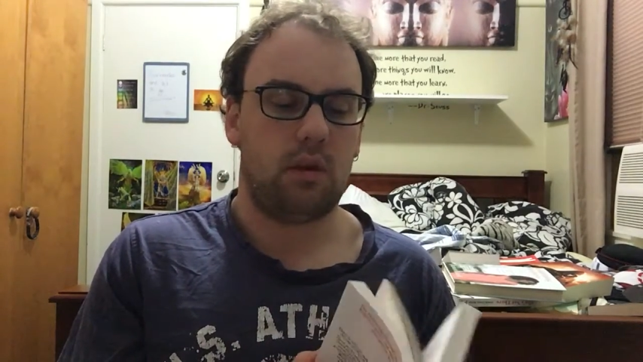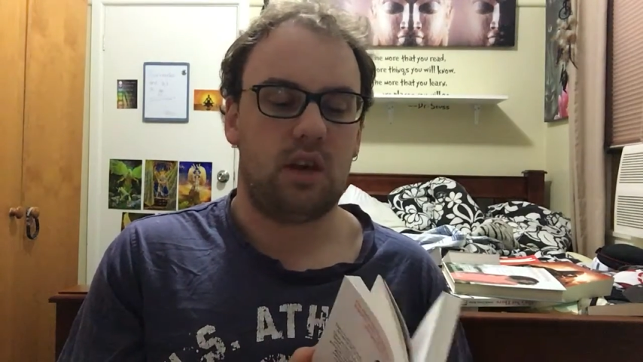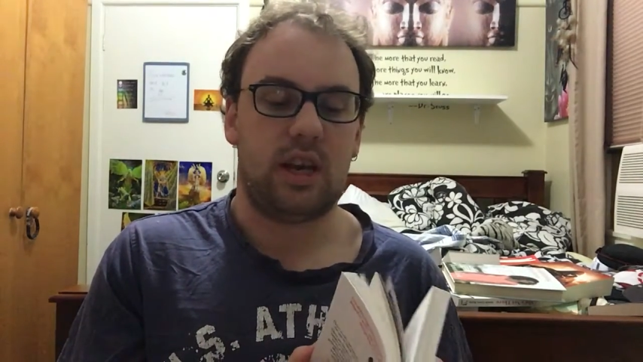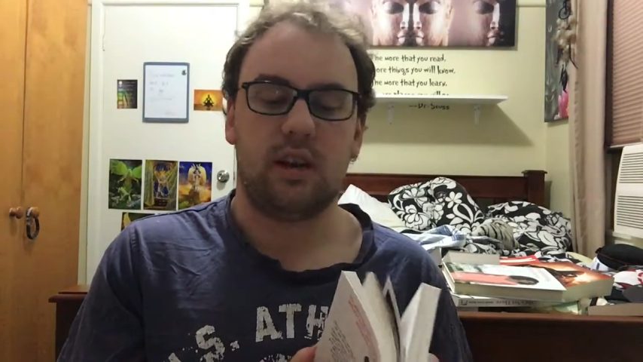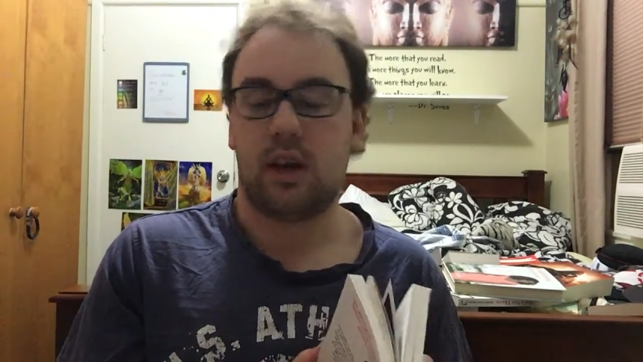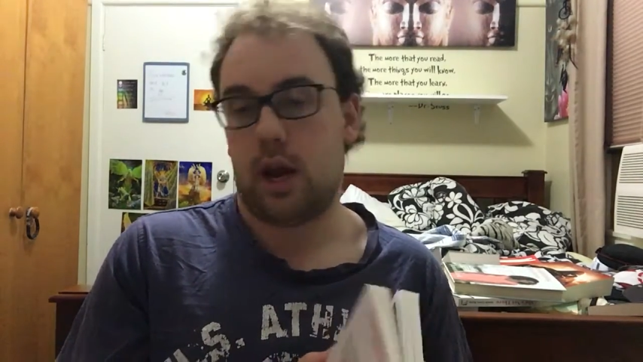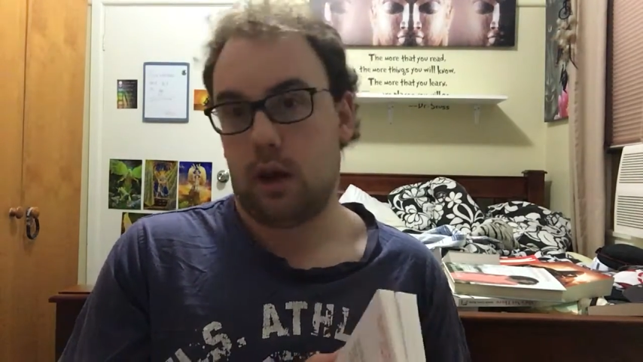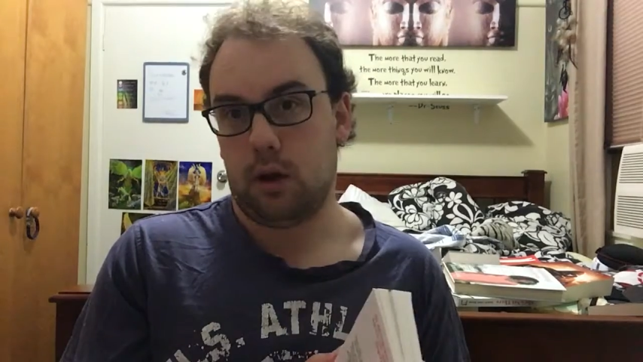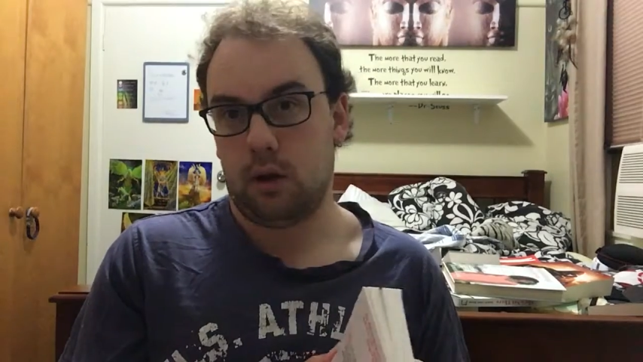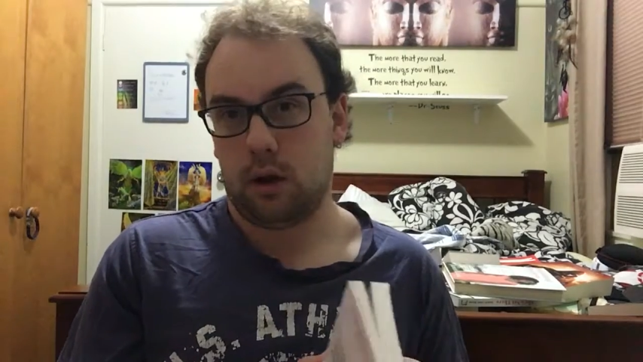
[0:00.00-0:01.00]

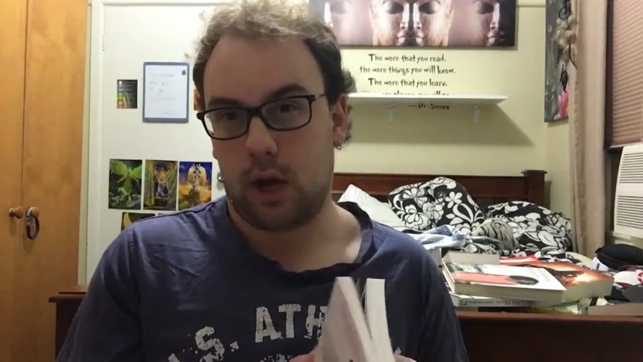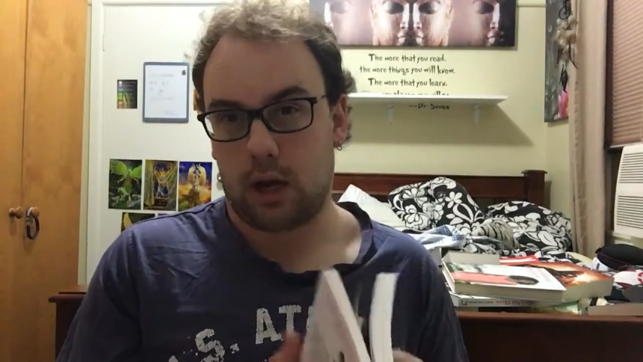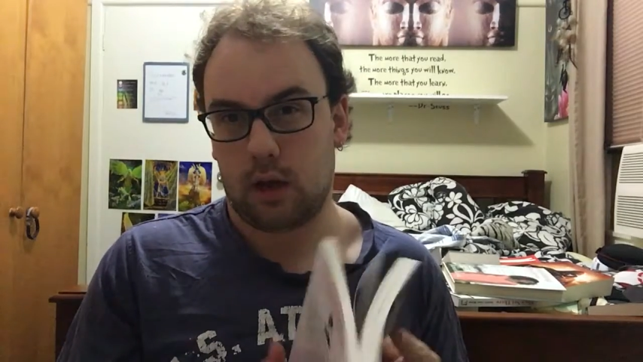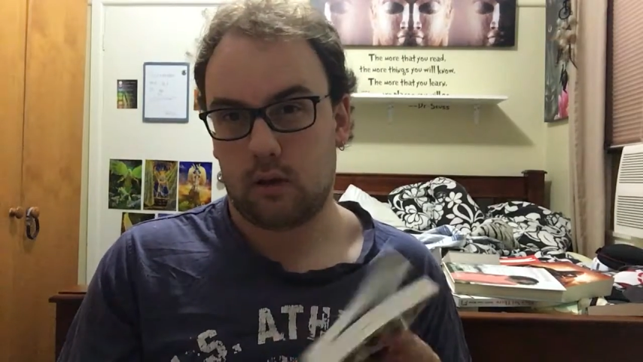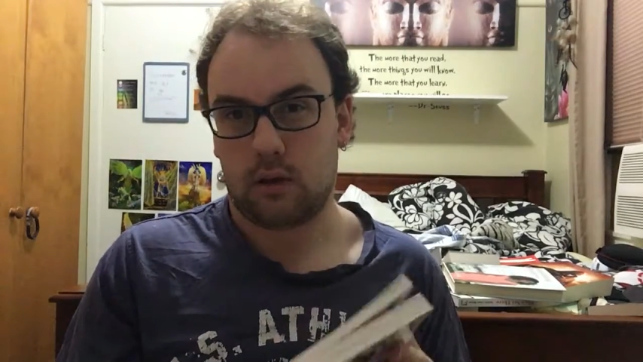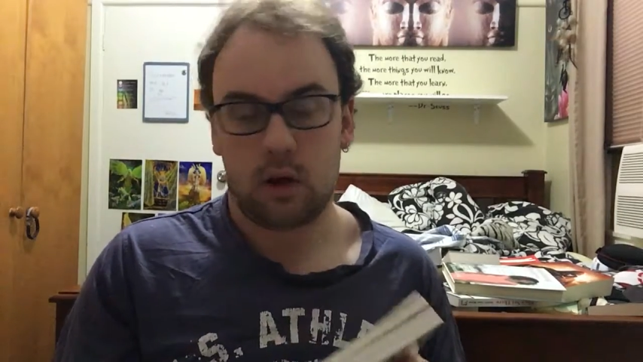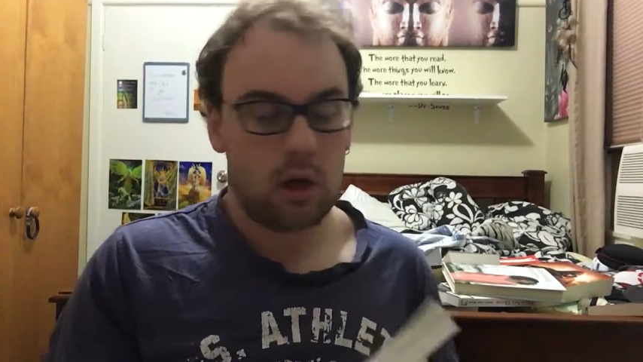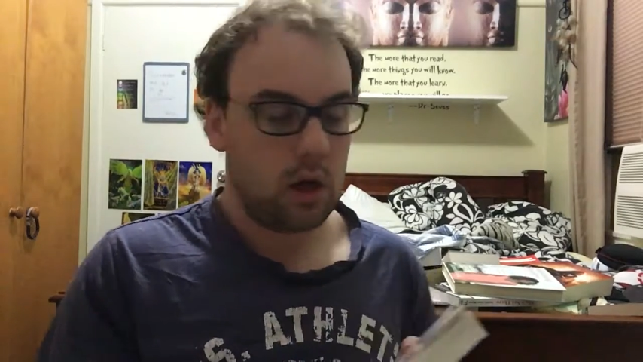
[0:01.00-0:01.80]
dictated, I guess,